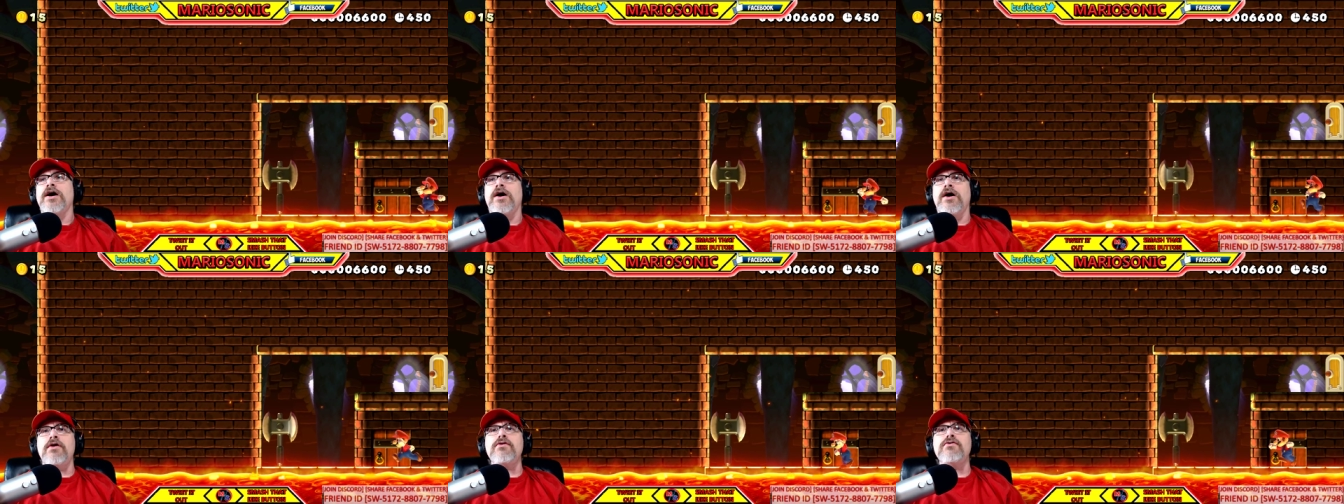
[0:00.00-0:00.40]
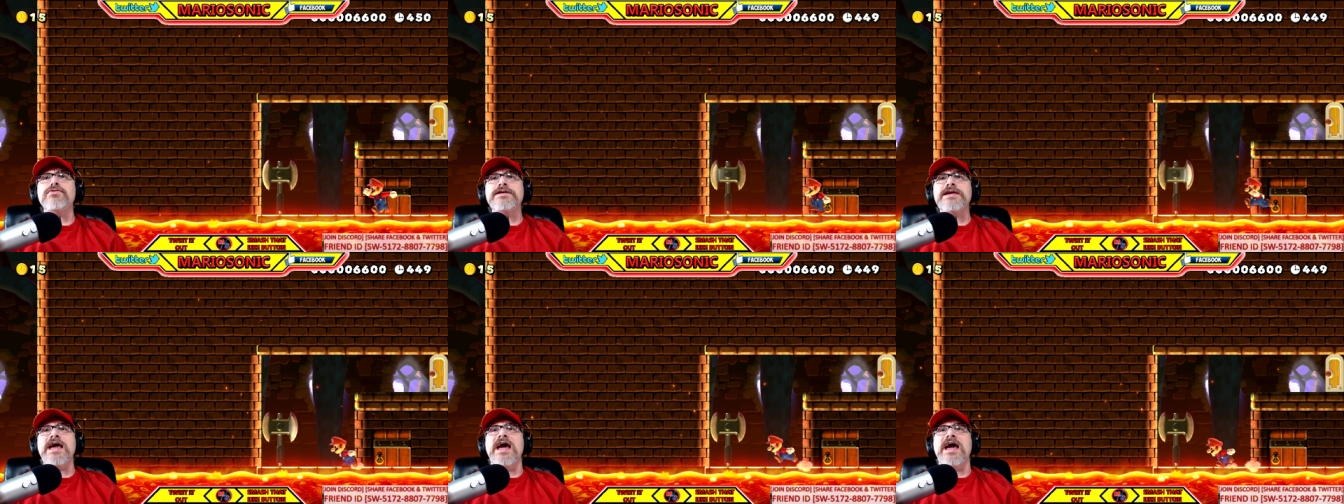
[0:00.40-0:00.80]
Oh,
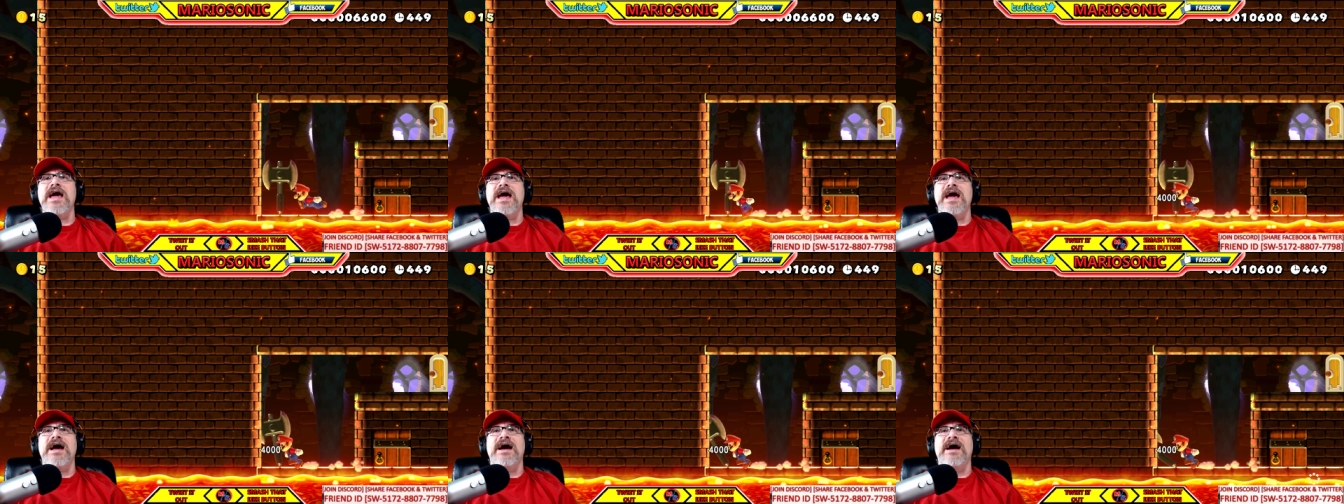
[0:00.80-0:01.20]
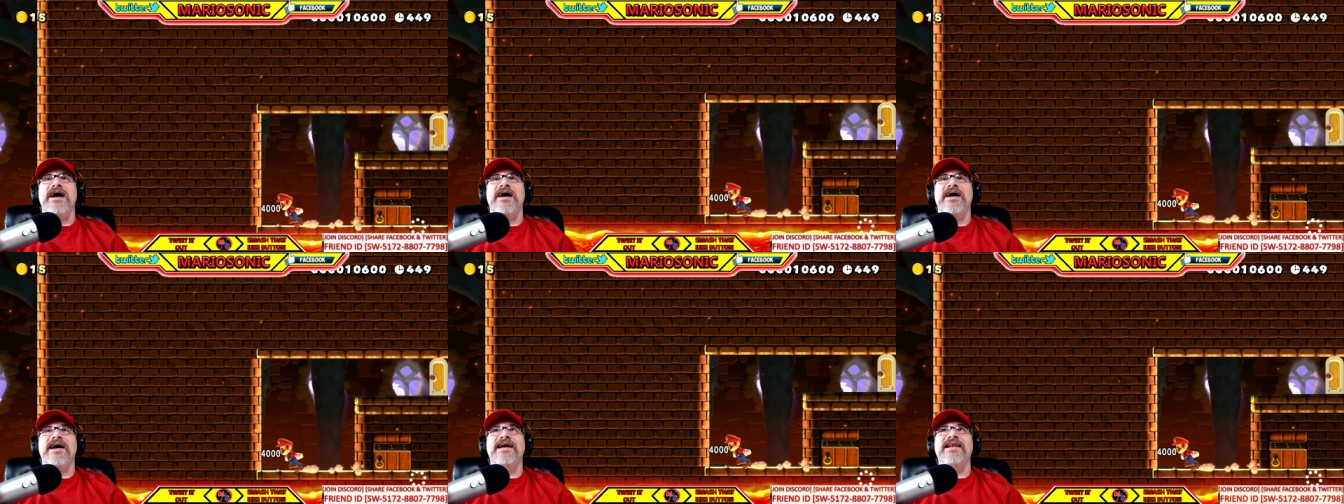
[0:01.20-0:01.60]

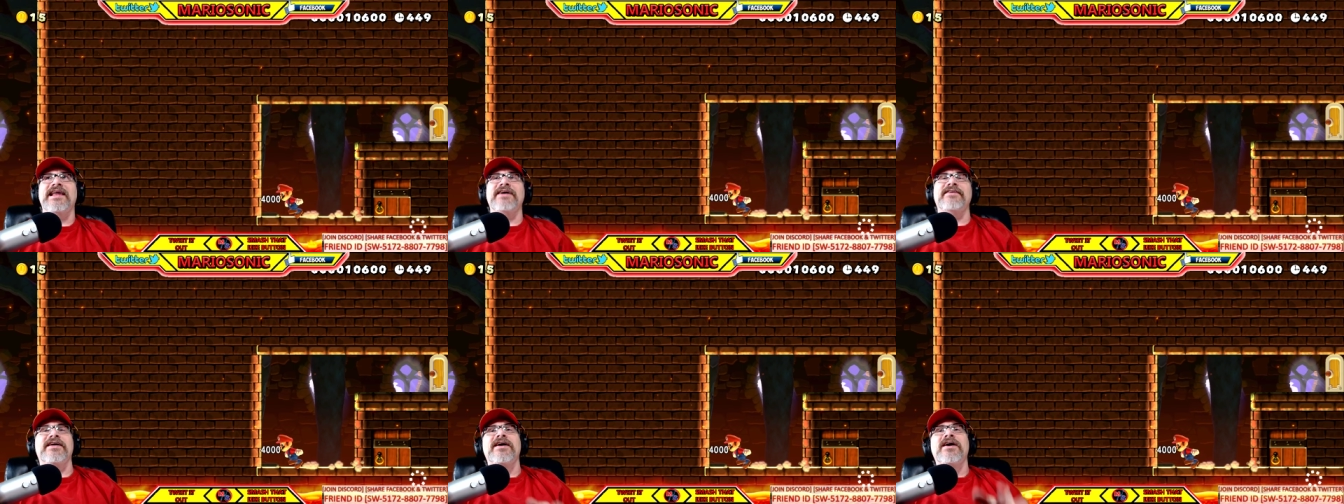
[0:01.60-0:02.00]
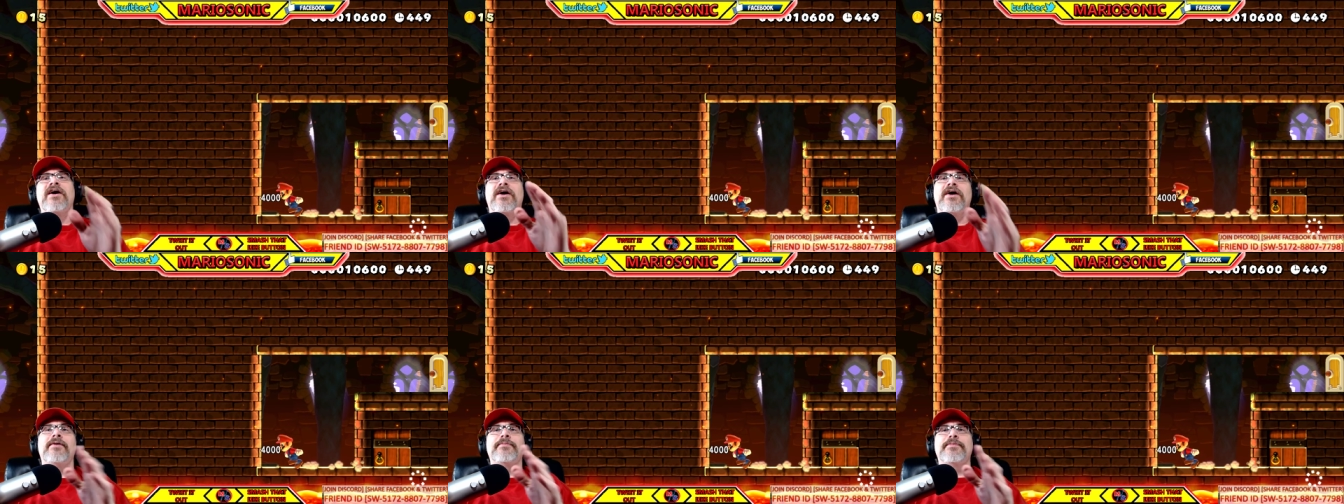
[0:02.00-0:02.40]
yeah. I love it.
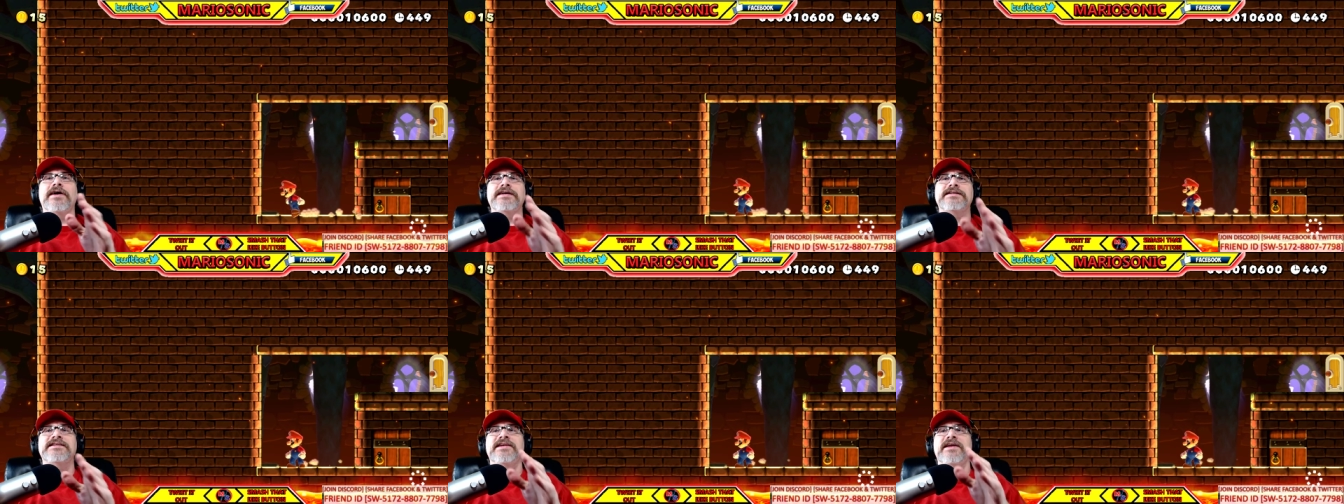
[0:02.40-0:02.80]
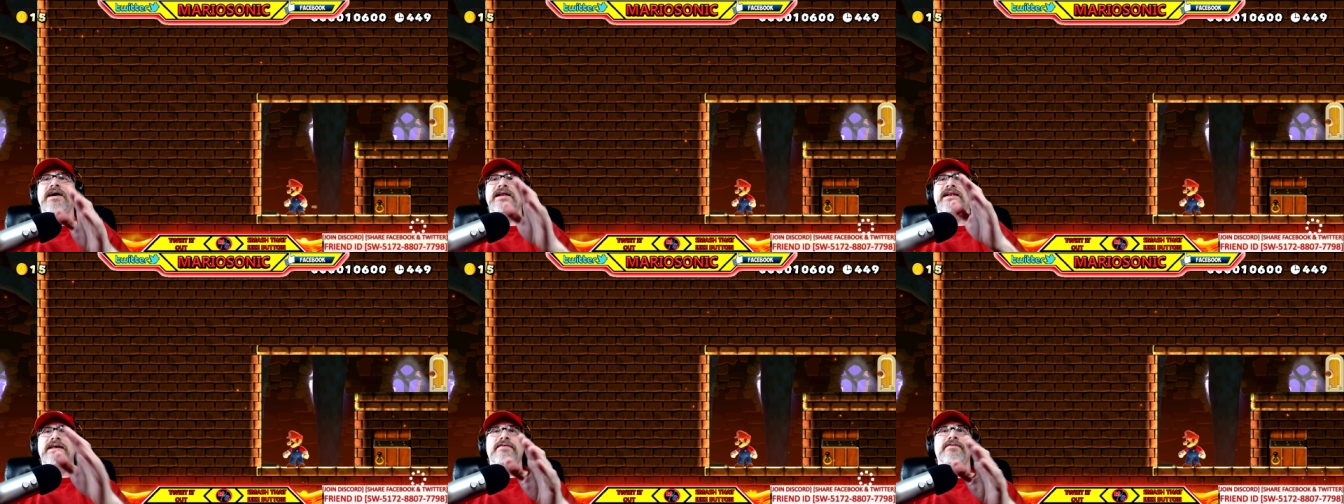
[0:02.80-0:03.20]
All price and
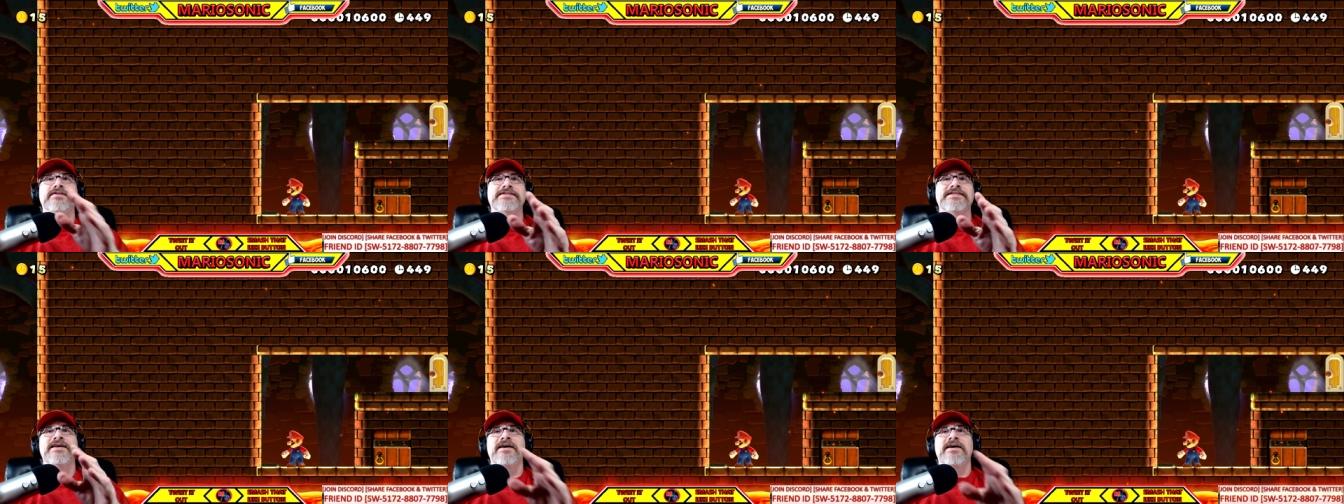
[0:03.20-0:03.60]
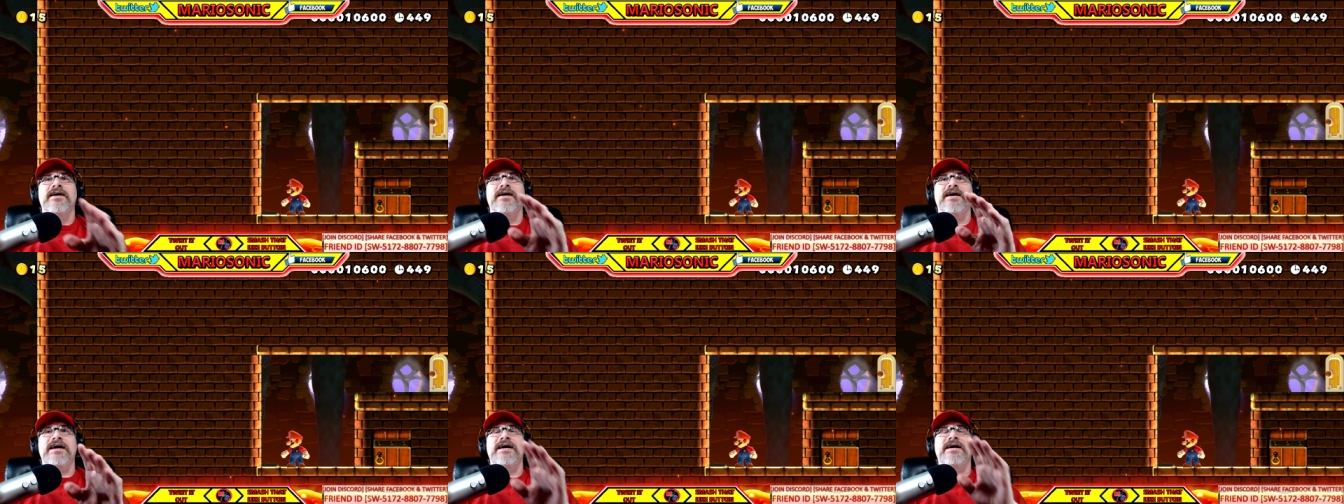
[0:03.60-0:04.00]
uh, levels
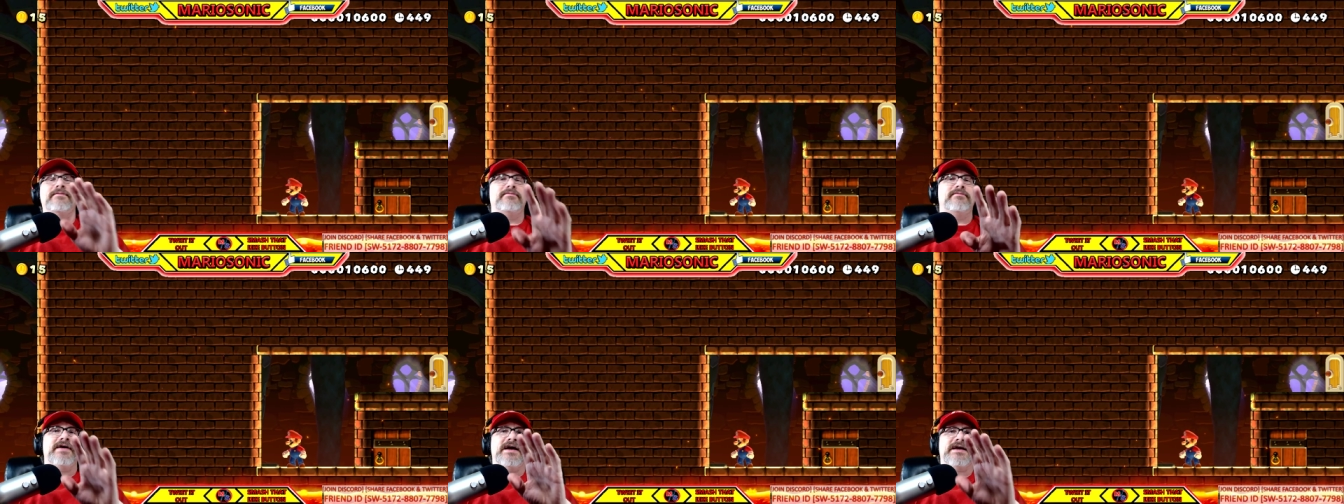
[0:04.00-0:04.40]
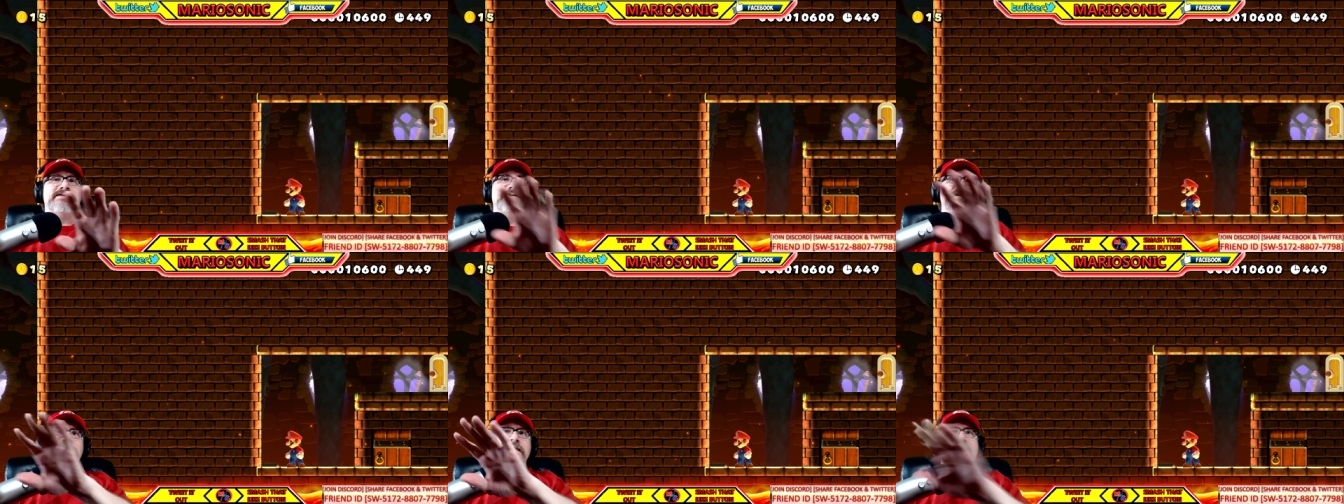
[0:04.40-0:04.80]
uh,
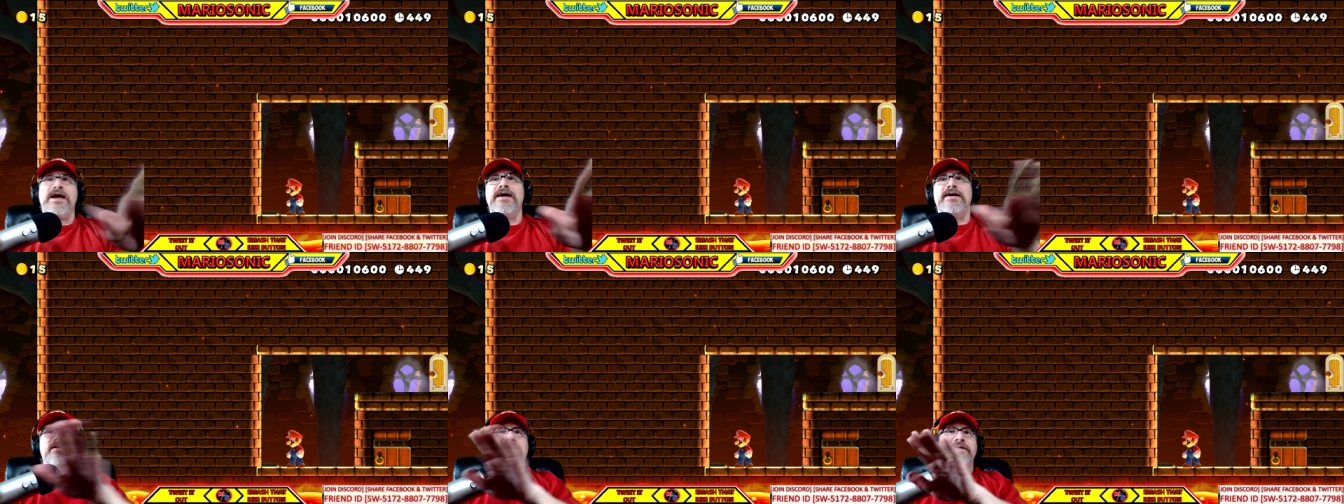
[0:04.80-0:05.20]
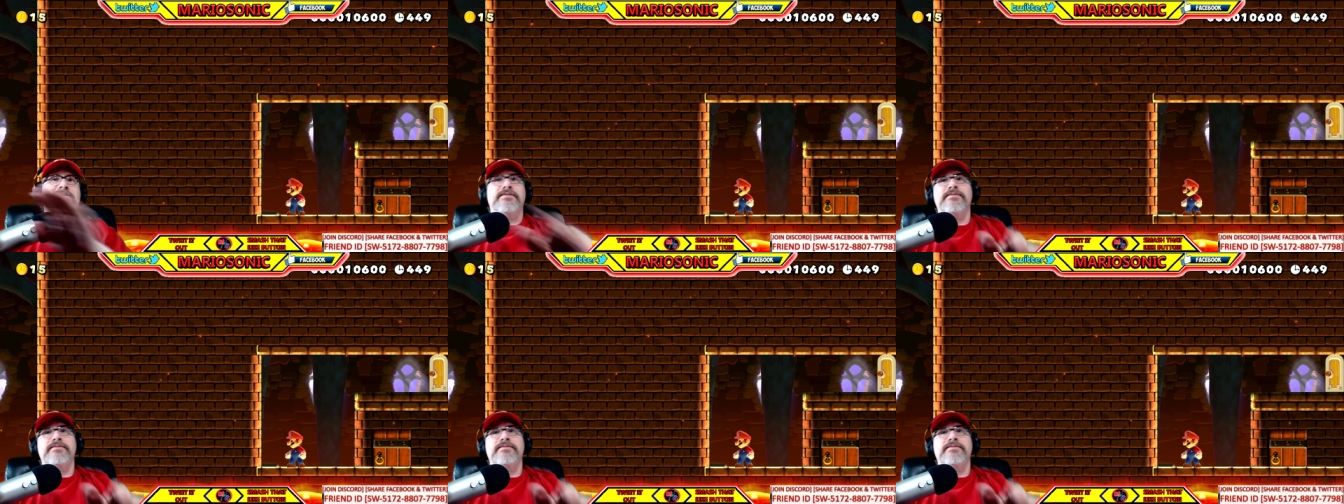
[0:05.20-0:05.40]
actually end